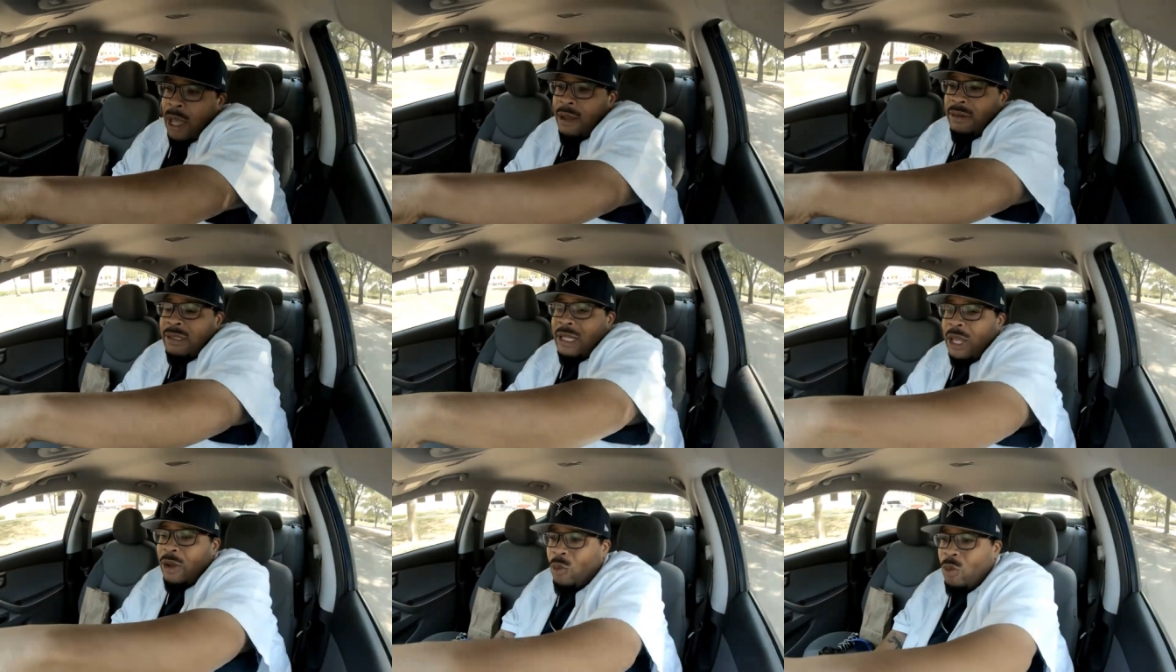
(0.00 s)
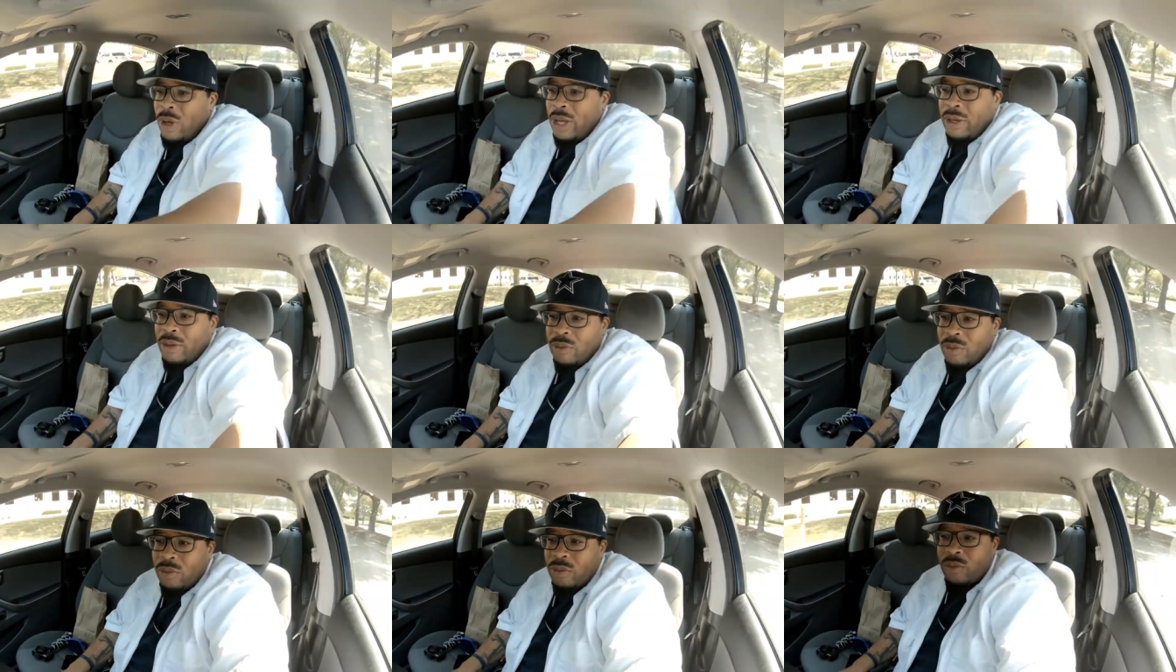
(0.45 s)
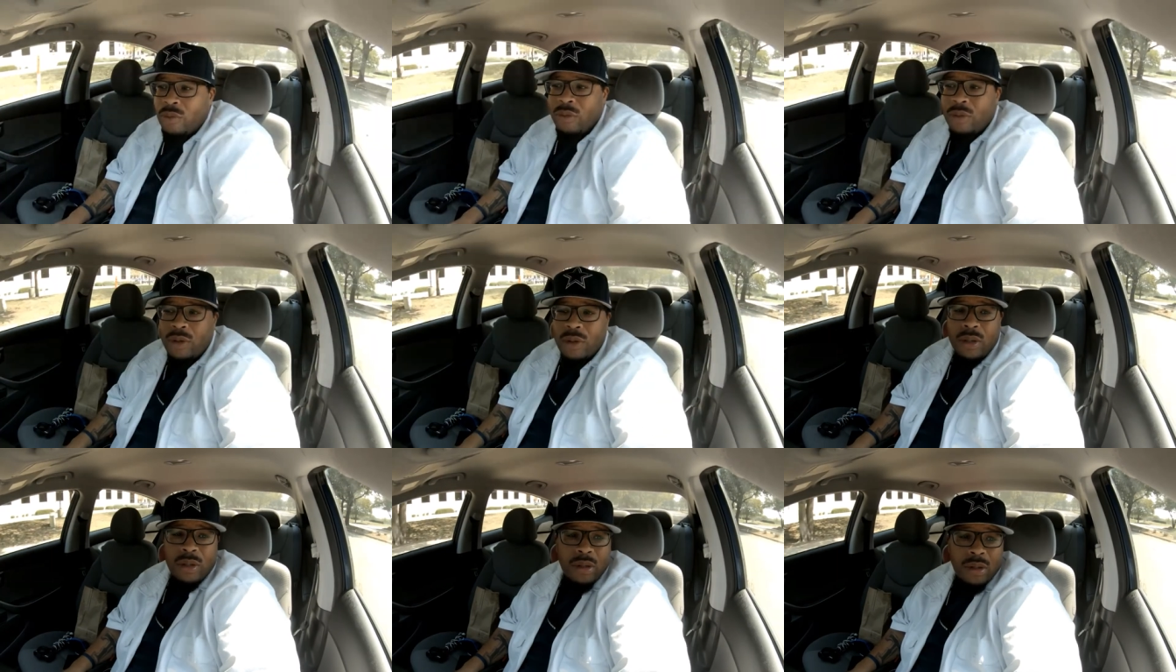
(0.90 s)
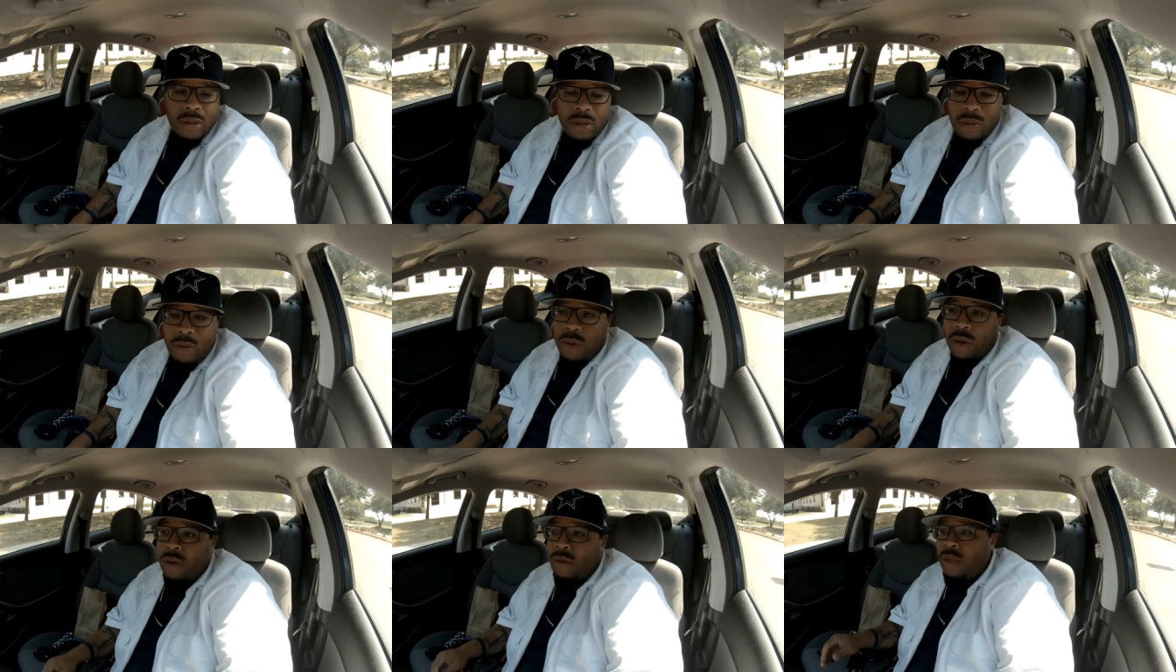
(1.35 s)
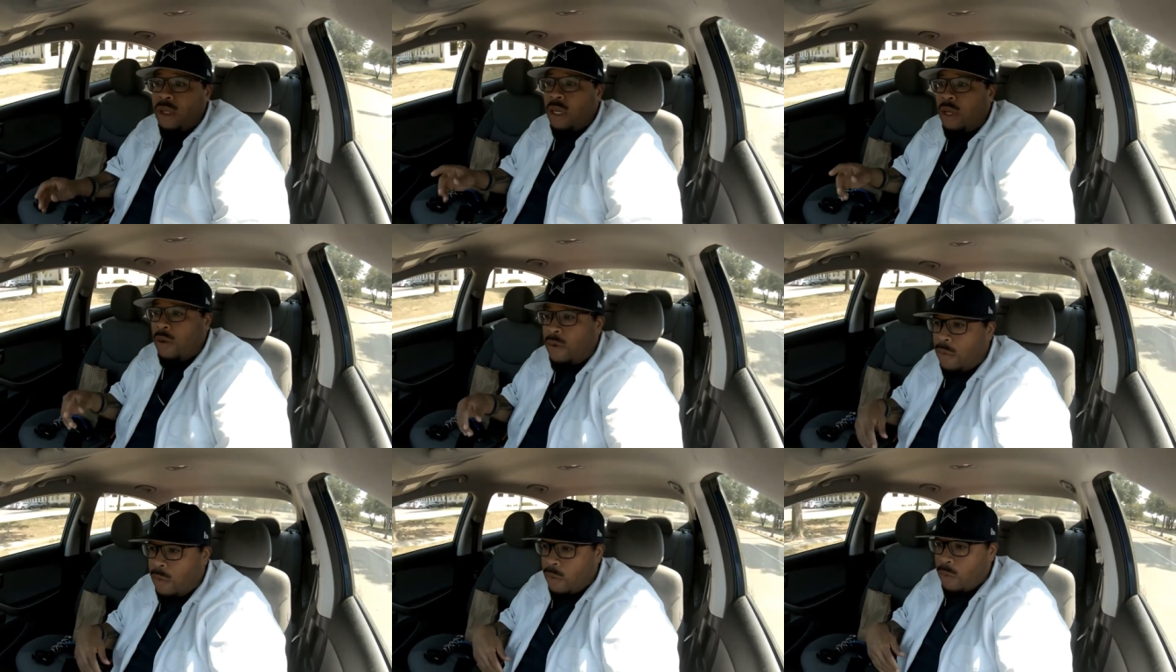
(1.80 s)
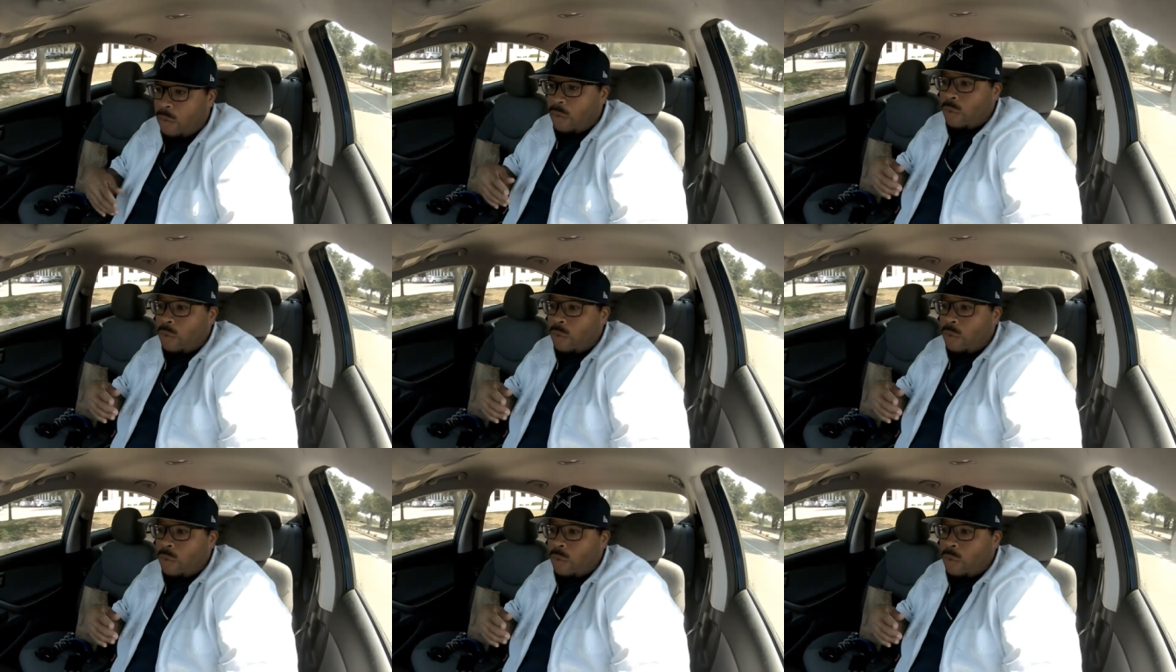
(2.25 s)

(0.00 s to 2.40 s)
I was like, what? Well, you know,